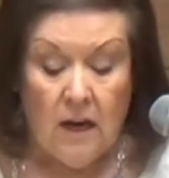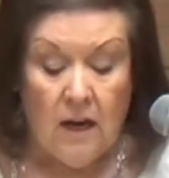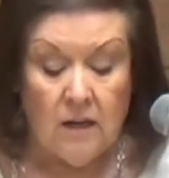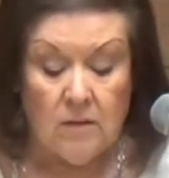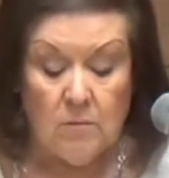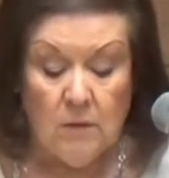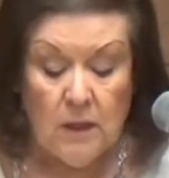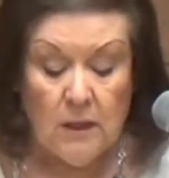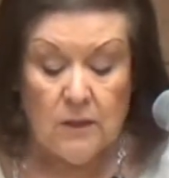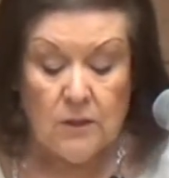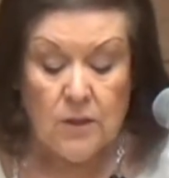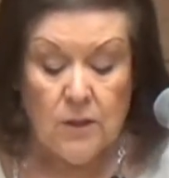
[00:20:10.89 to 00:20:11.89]
Uh,
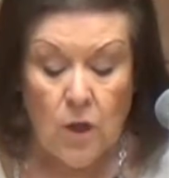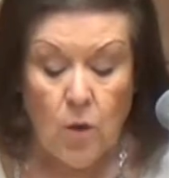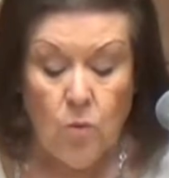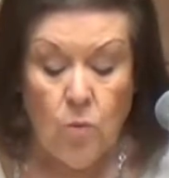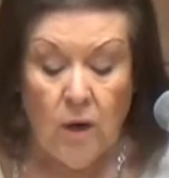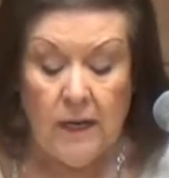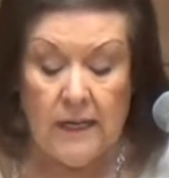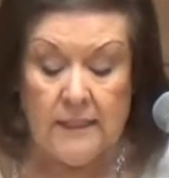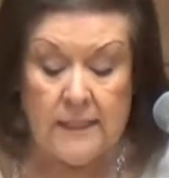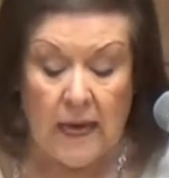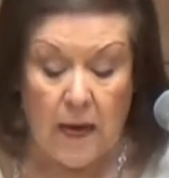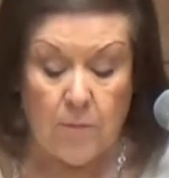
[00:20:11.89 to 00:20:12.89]
to know what
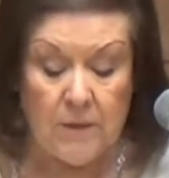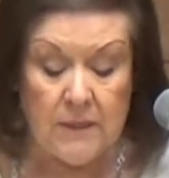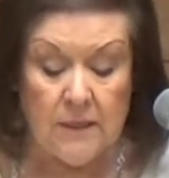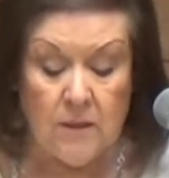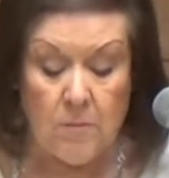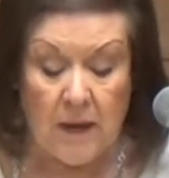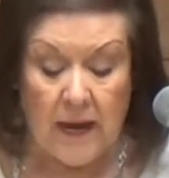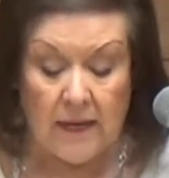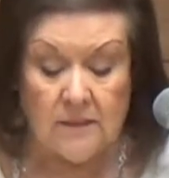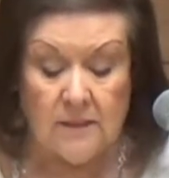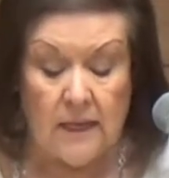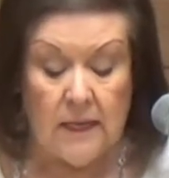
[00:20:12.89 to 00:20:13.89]
has happened in the
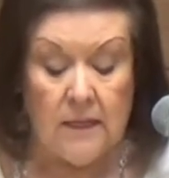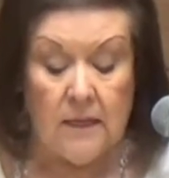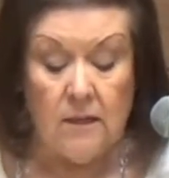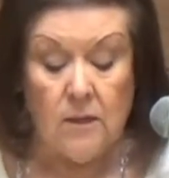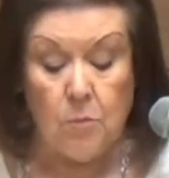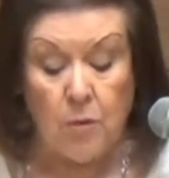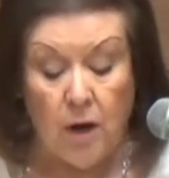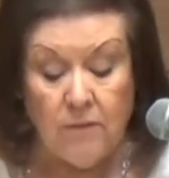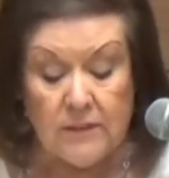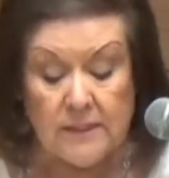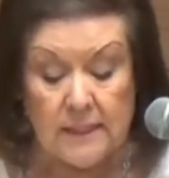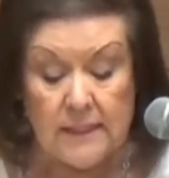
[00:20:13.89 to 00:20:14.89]
past and the
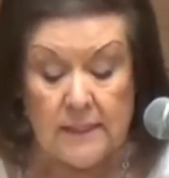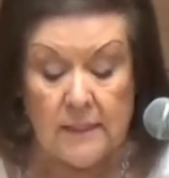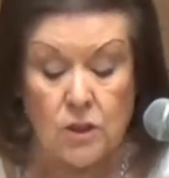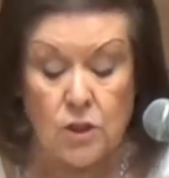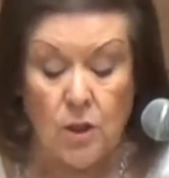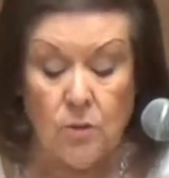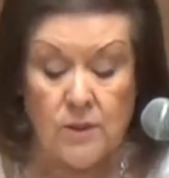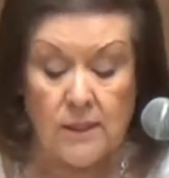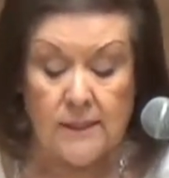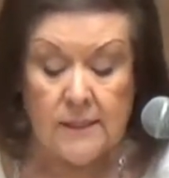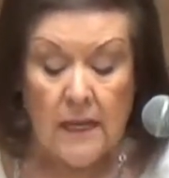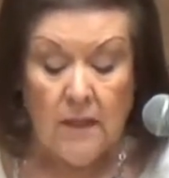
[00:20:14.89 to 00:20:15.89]
prophecies, and it shows
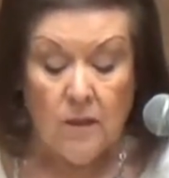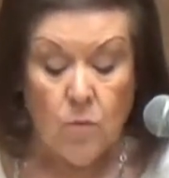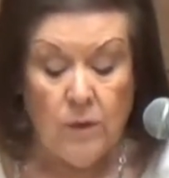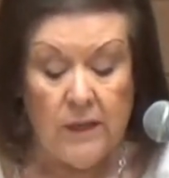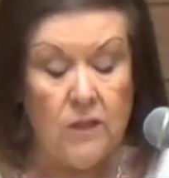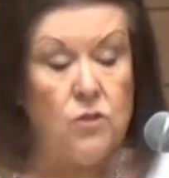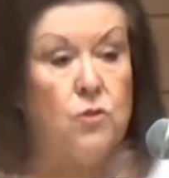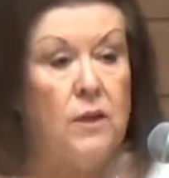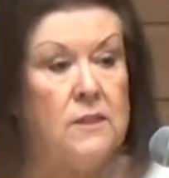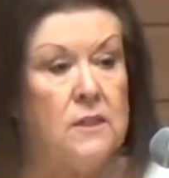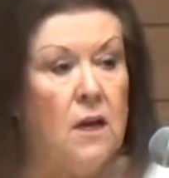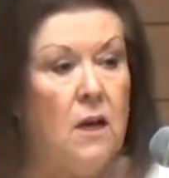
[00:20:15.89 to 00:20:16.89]
us that we can
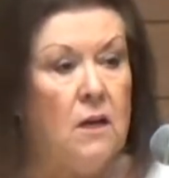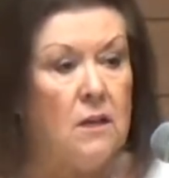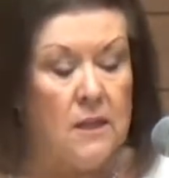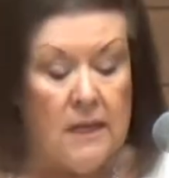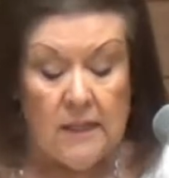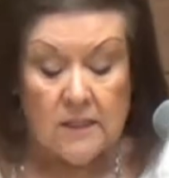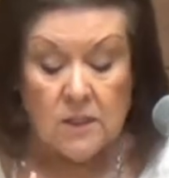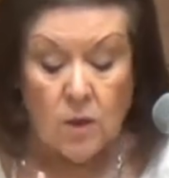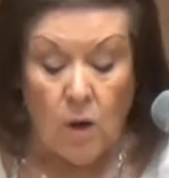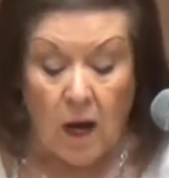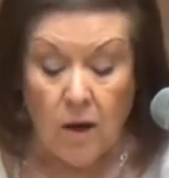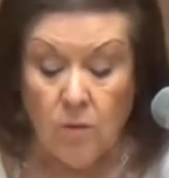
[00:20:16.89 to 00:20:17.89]
trust God.
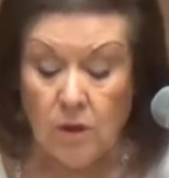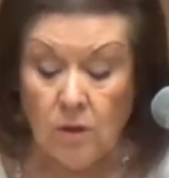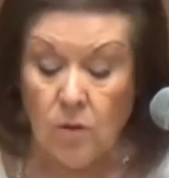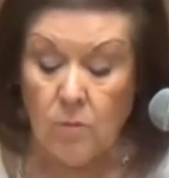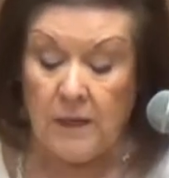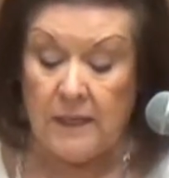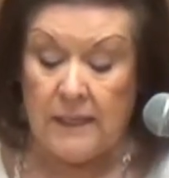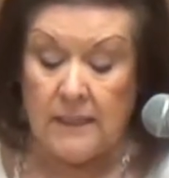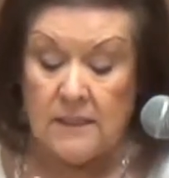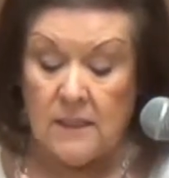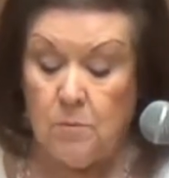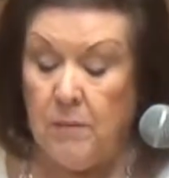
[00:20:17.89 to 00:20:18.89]
So our
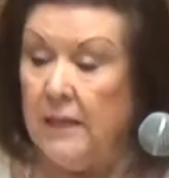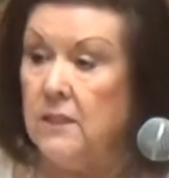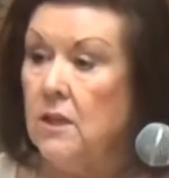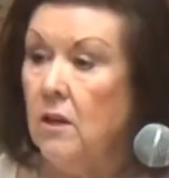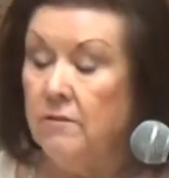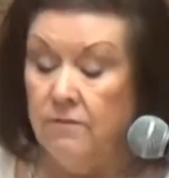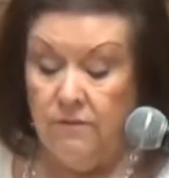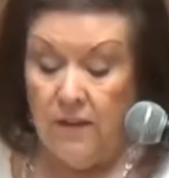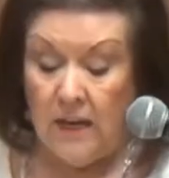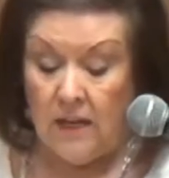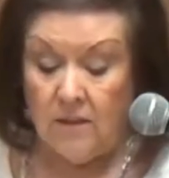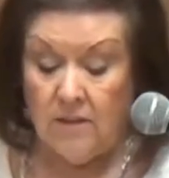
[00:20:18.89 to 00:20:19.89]
obedience is based on
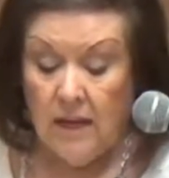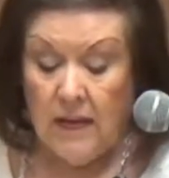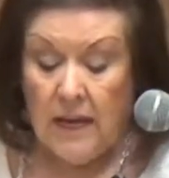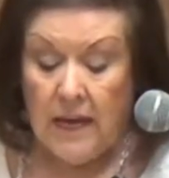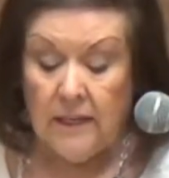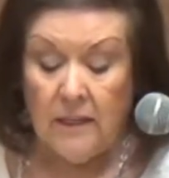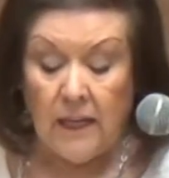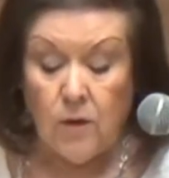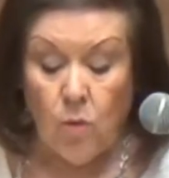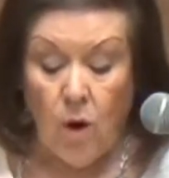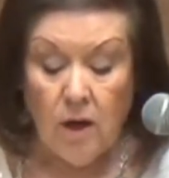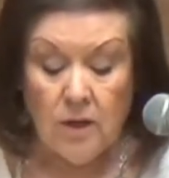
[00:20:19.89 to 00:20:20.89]
faith, and
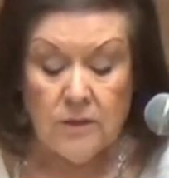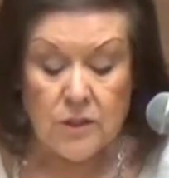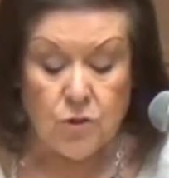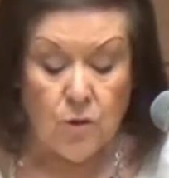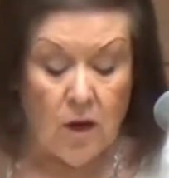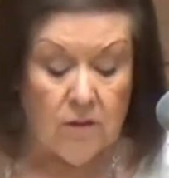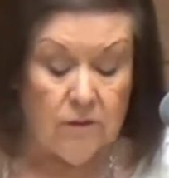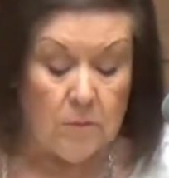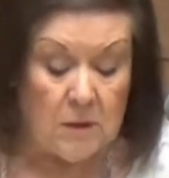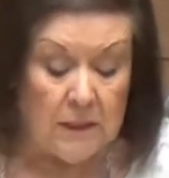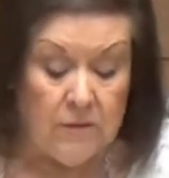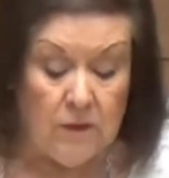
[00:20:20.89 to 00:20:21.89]
like water is drawn
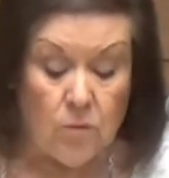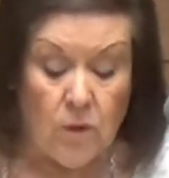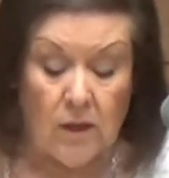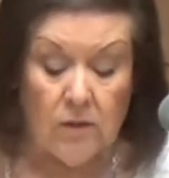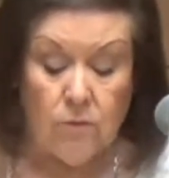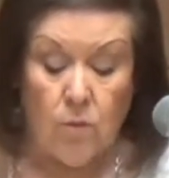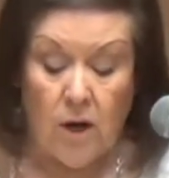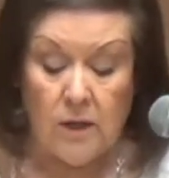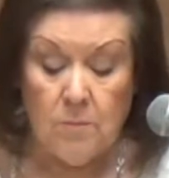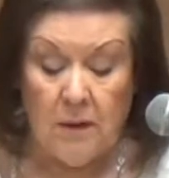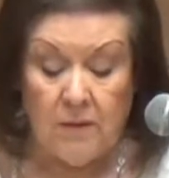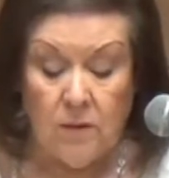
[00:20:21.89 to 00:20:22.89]
from a living well of
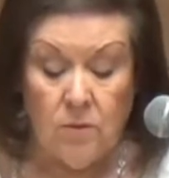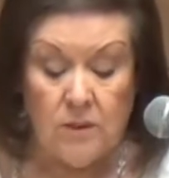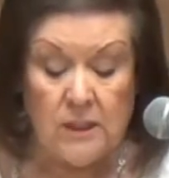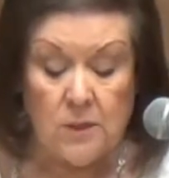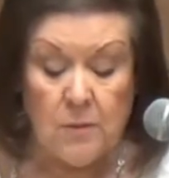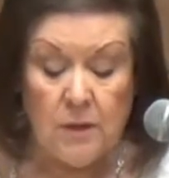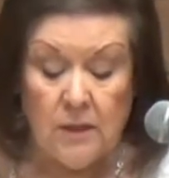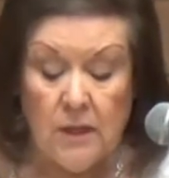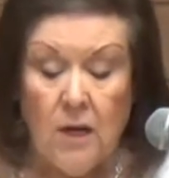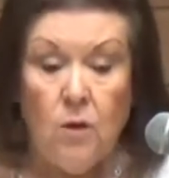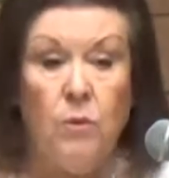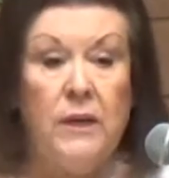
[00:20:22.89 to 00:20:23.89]
water by the Holy
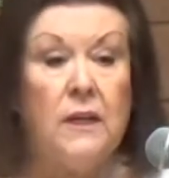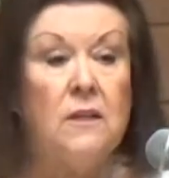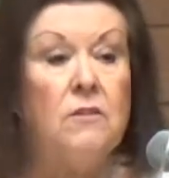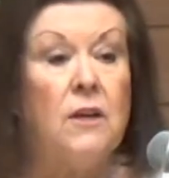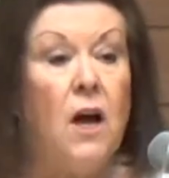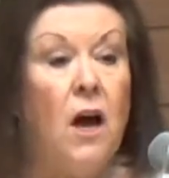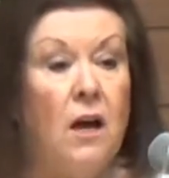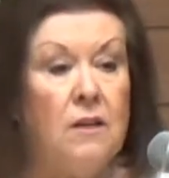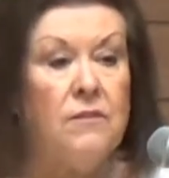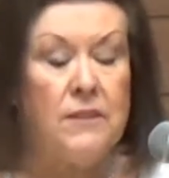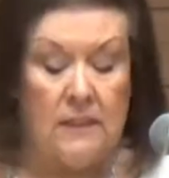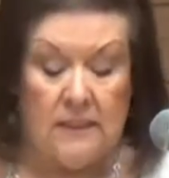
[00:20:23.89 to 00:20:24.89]
Spirit, we can
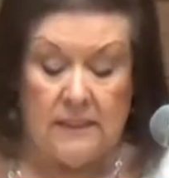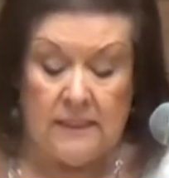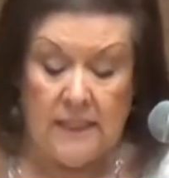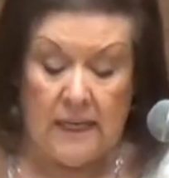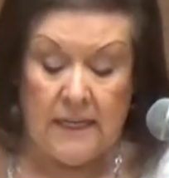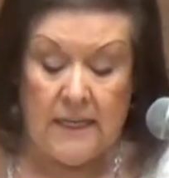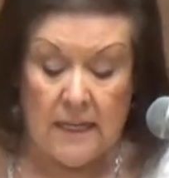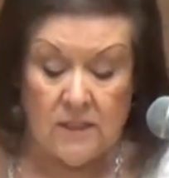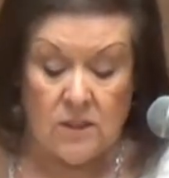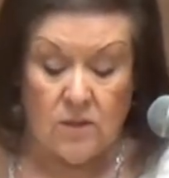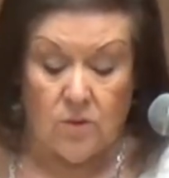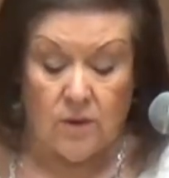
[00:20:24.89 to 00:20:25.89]
confidently say,
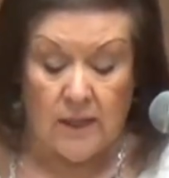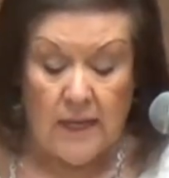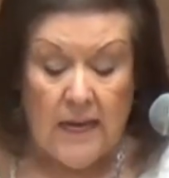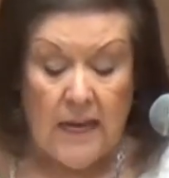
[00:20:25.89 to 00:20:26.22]
Yes, Lord,